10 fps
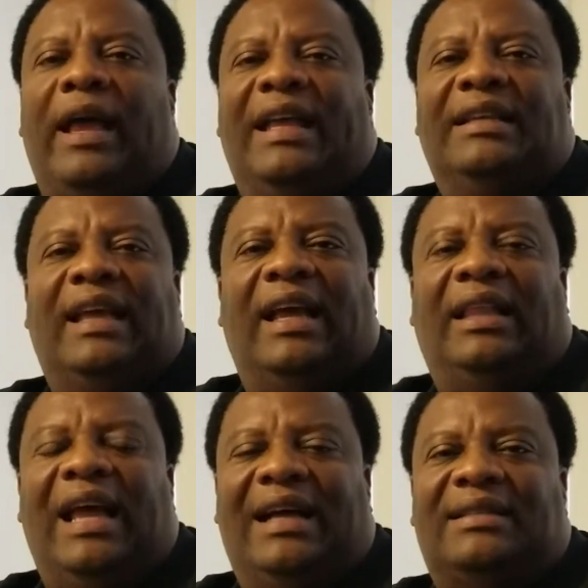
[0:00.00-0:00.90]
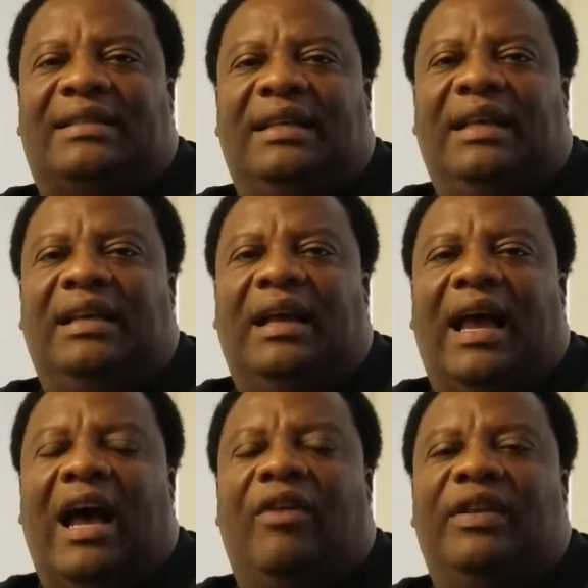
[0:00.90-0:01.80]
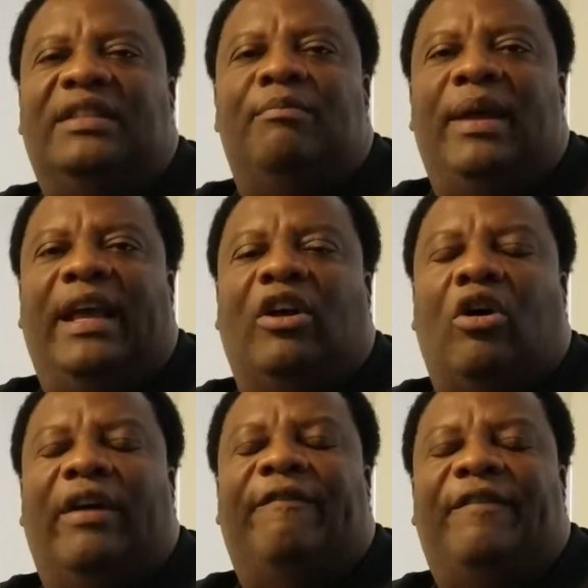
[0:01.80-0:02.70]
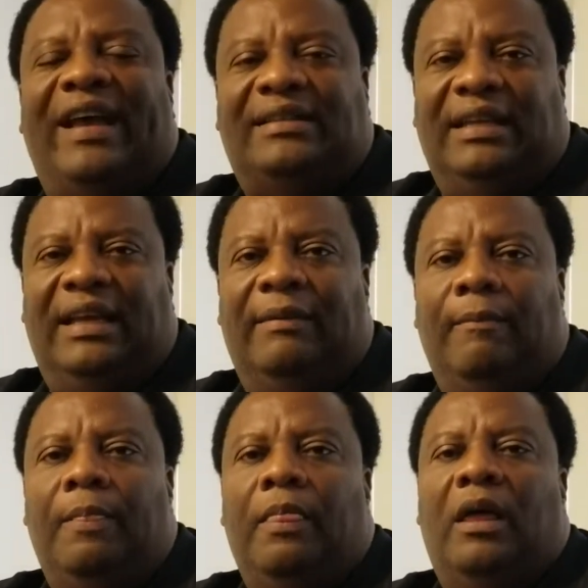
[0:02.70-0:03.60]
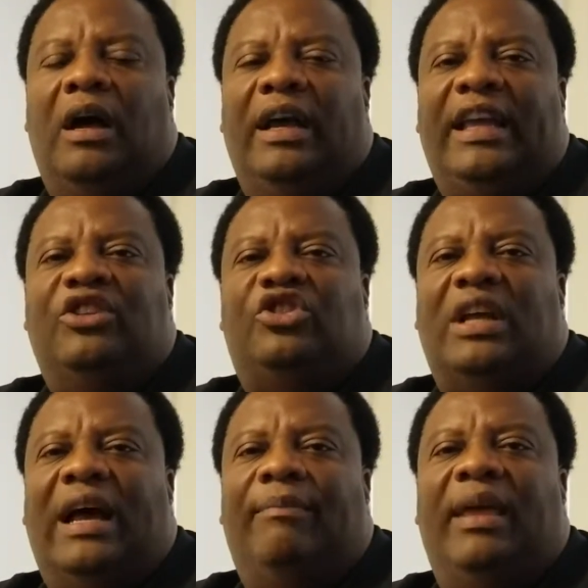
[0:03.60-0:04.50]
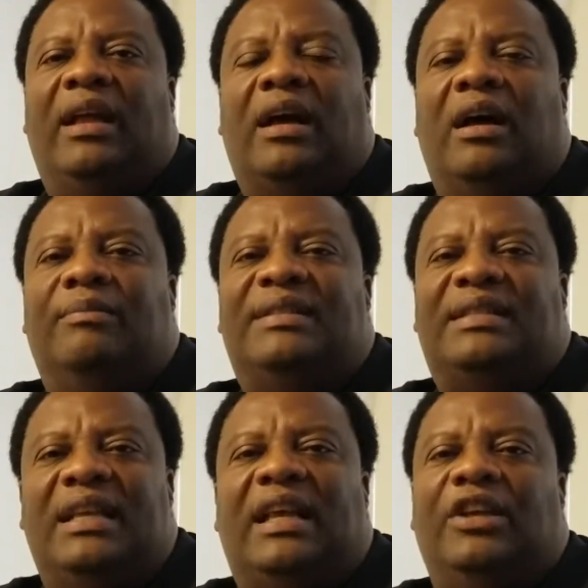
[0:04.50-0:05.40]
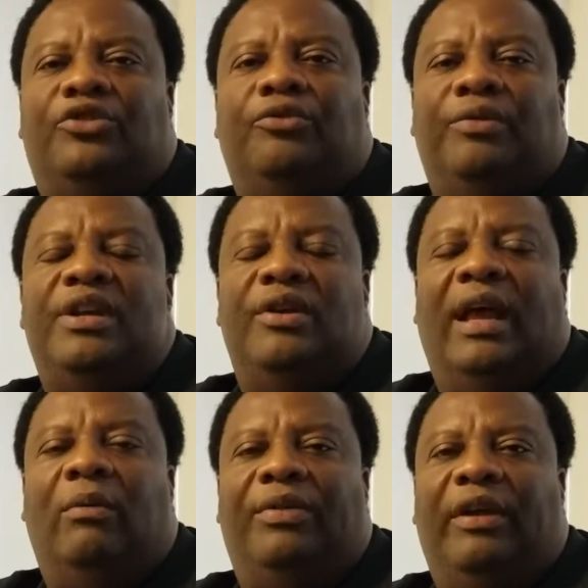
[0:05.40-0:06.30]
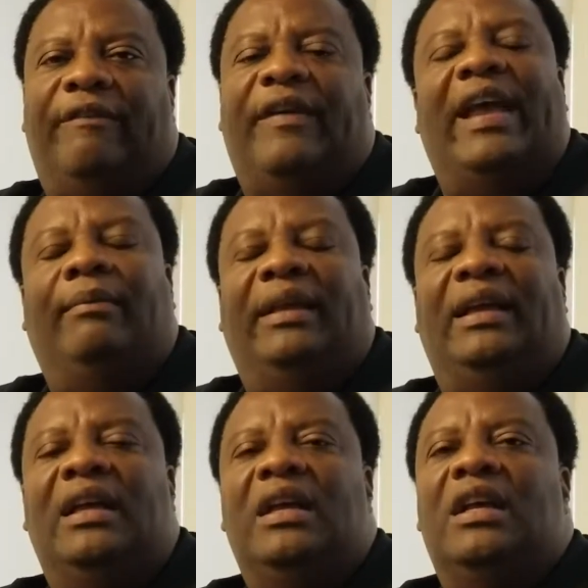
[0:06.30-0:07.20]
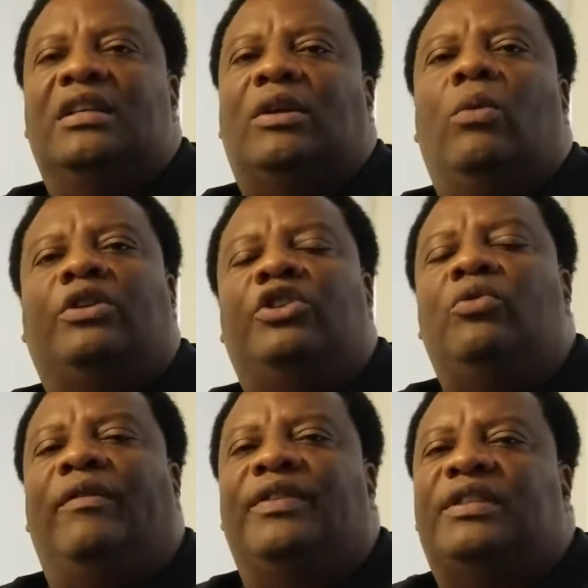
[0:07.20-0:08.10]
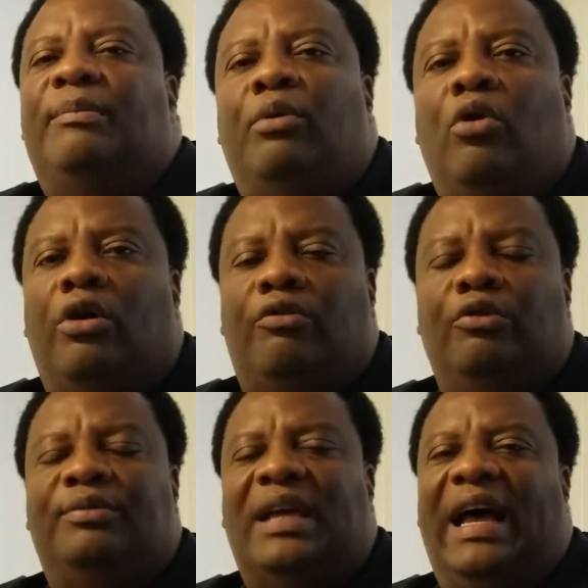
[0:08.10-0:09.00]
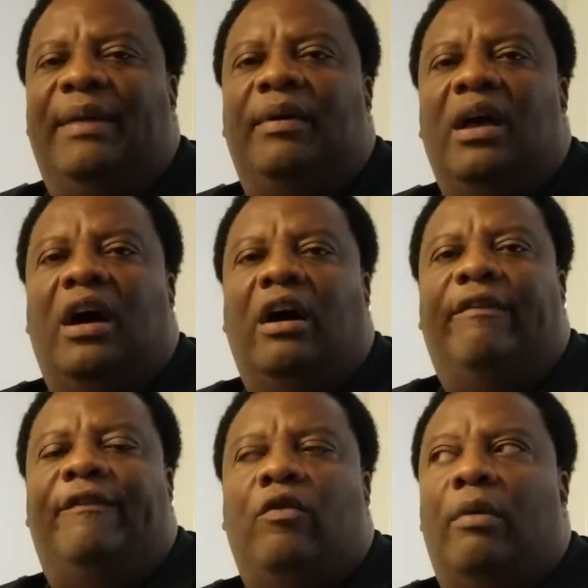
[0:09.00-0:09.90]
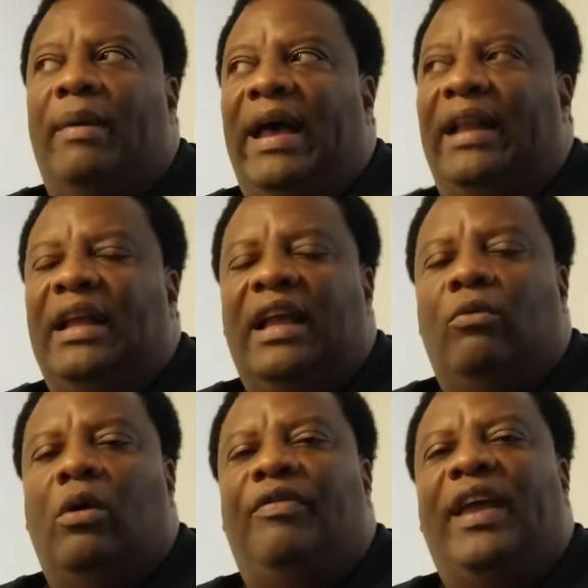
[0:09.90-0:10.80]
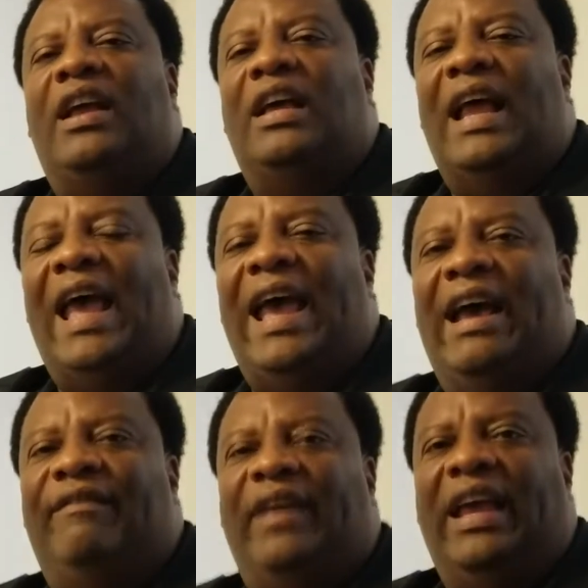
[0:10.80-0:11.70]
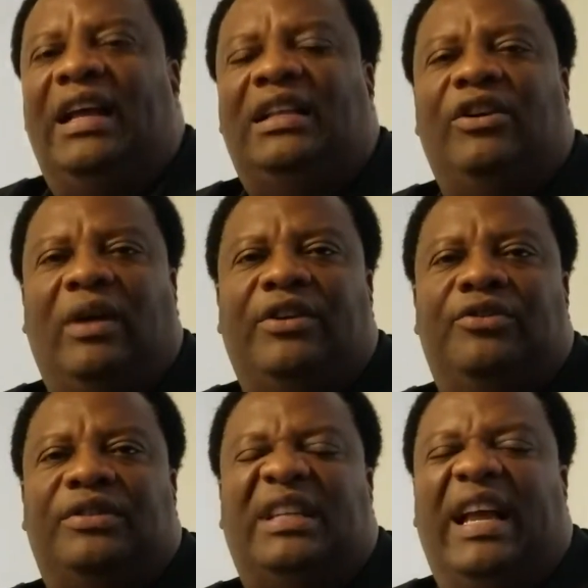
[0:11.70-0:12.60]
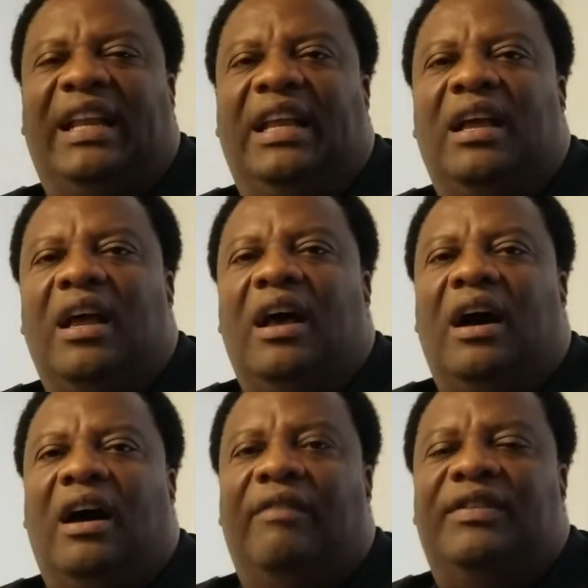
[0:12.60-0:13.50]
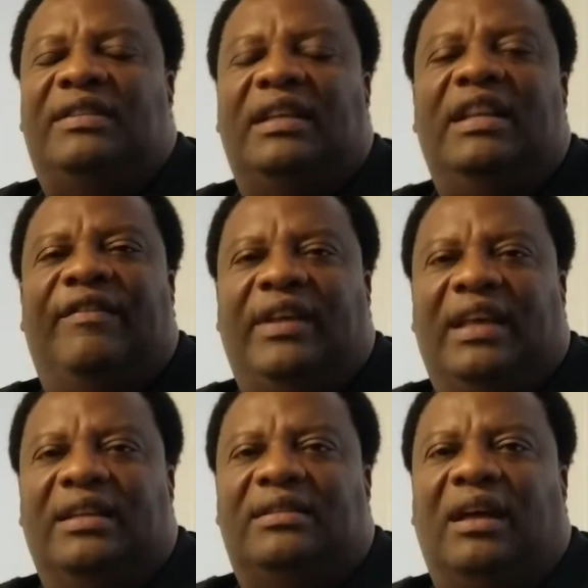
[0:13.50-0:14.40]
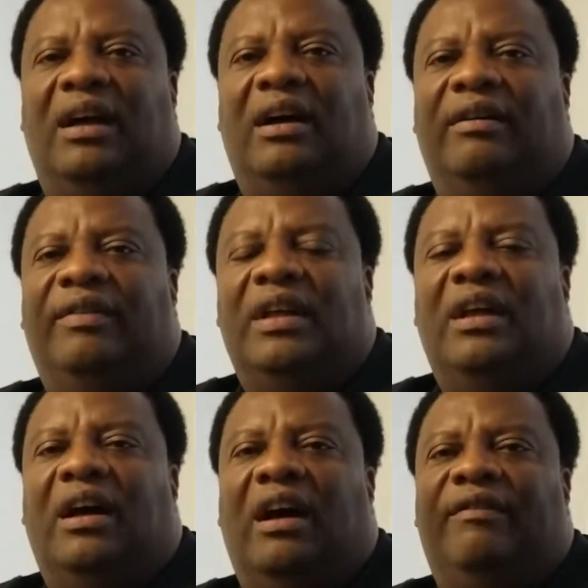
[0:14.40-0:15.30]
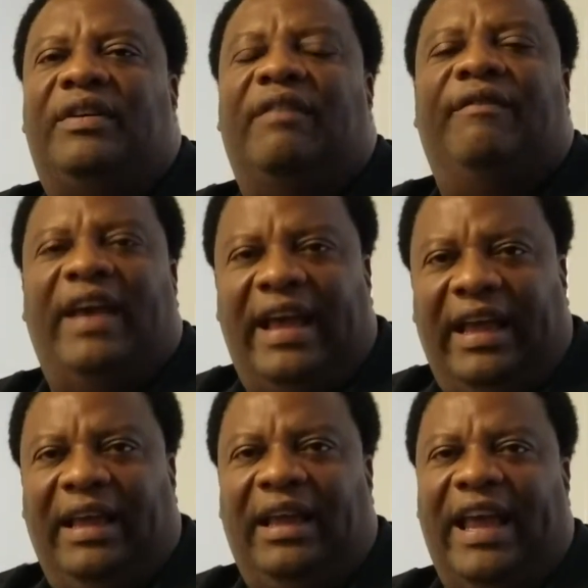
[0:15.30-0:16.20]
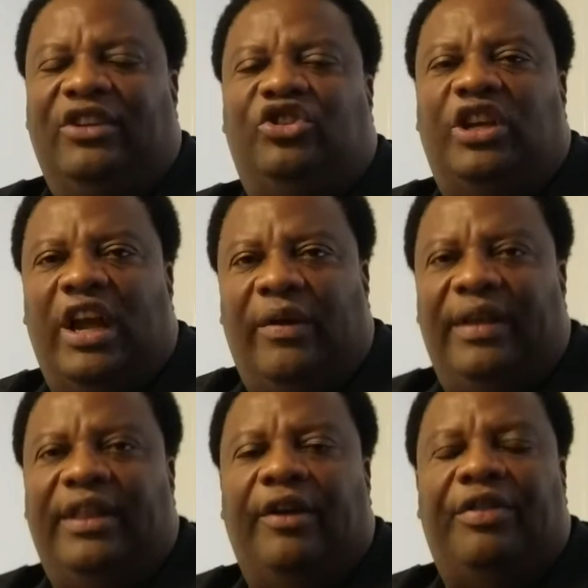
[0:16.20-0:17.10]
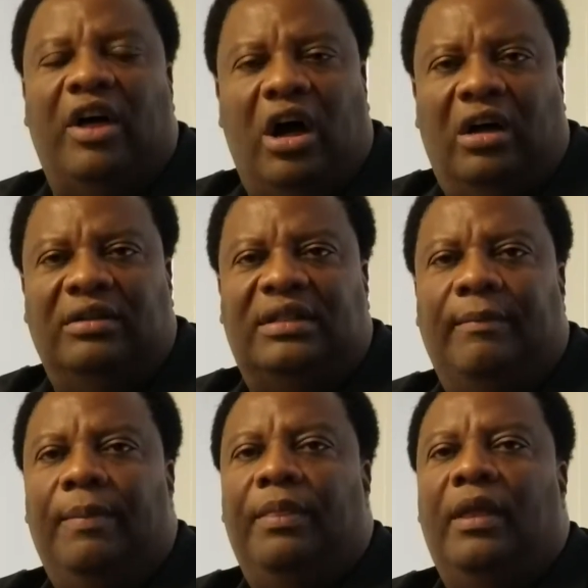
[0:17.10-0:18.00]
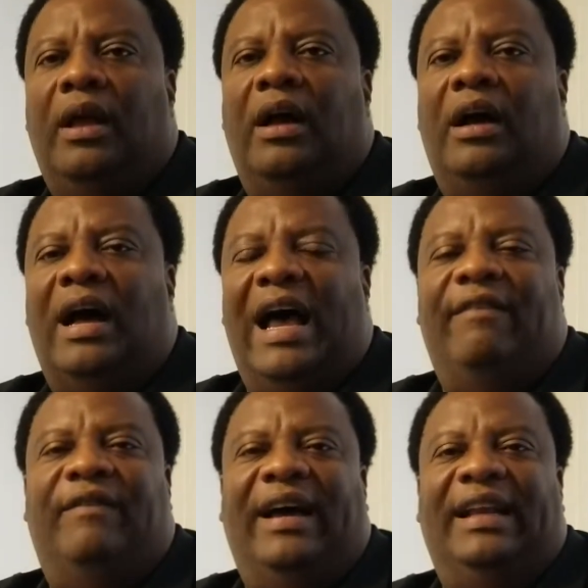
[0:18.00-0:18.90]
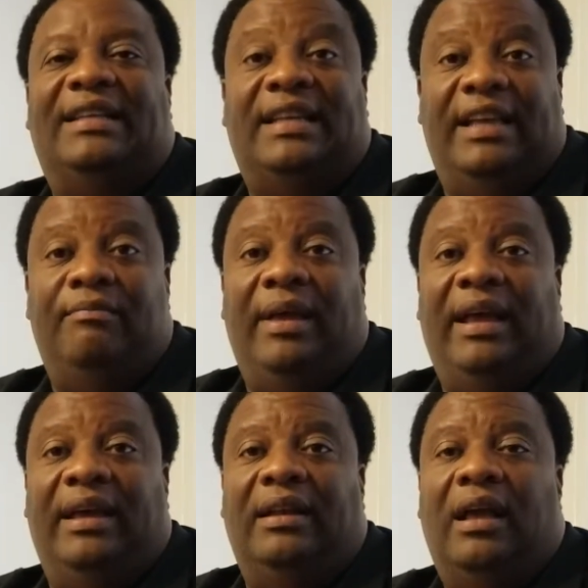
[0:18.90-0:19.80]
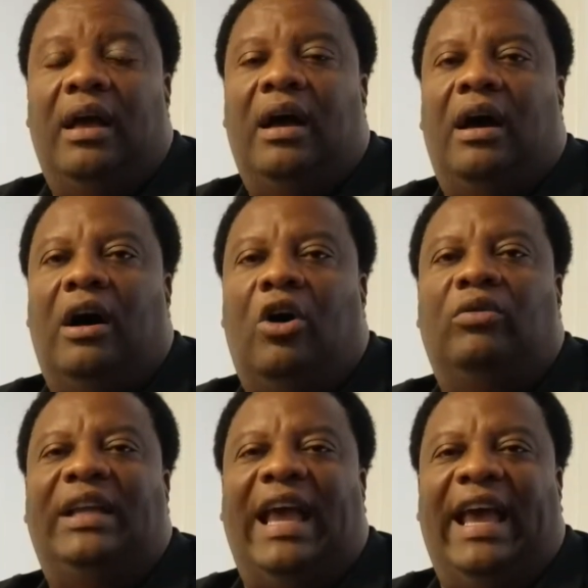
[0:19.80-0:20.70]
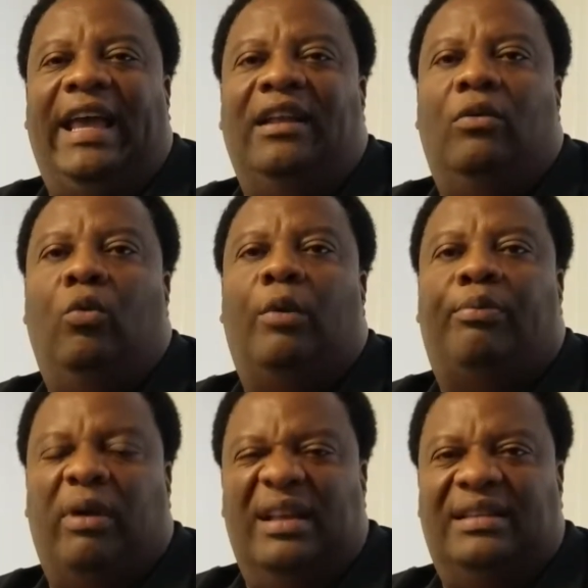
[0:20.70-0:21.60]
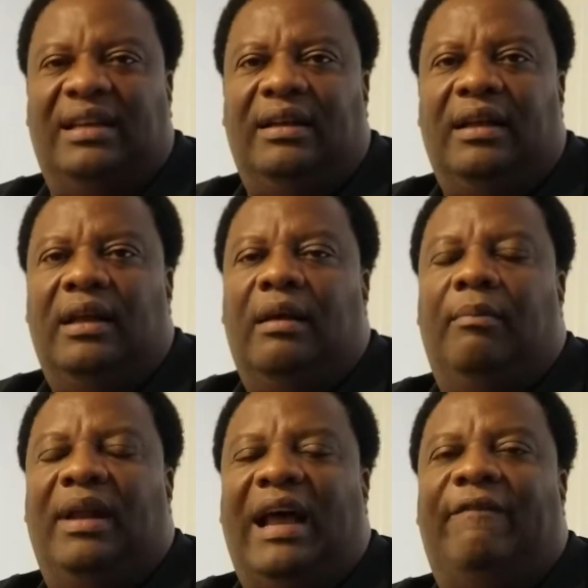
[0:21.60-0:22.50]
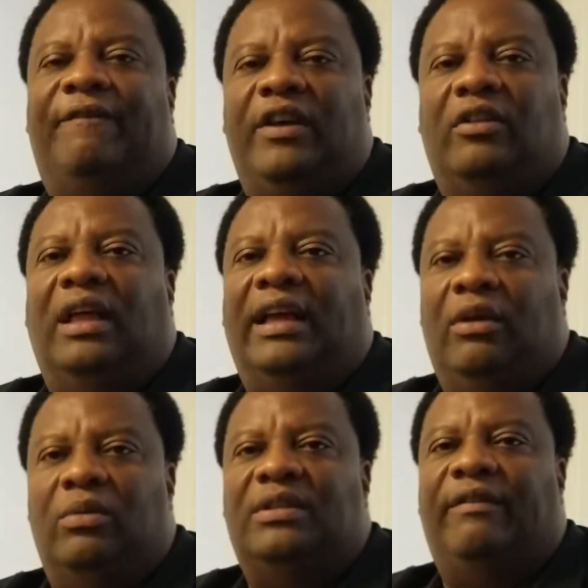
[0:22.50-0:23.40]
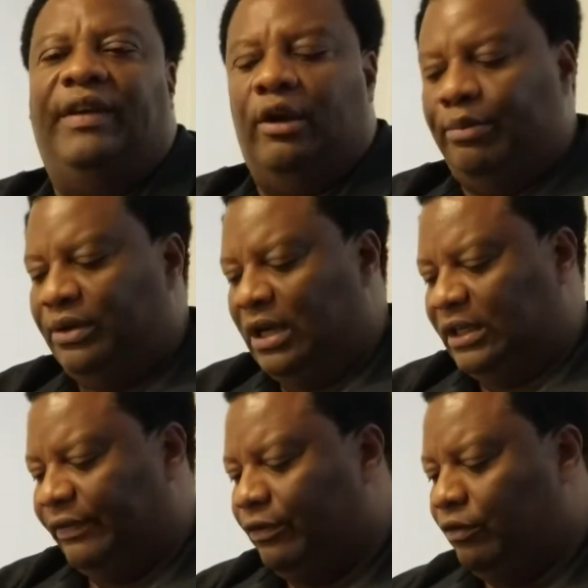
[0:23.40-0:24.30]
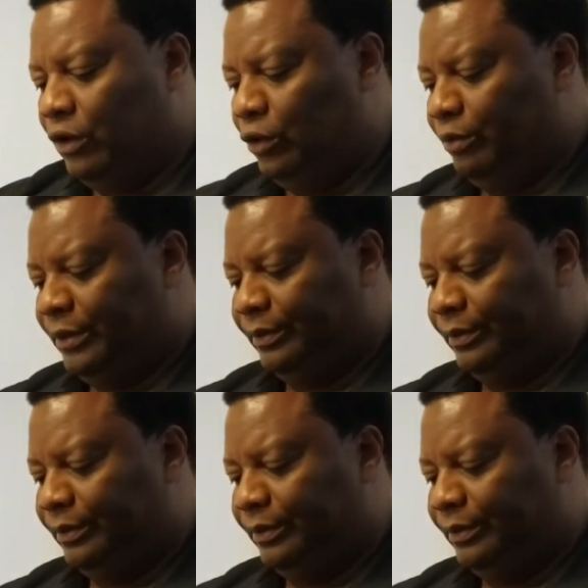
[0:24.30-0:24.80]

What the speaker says: And daily I see how these men are affected each time they come seeking to reunite with their family. So I want to do a support group type of format where they could have a clear understanding of the significance of conveying and sharing their thoughts. I invited 10 men, only 8 were present, but I feel like it was a very productive group.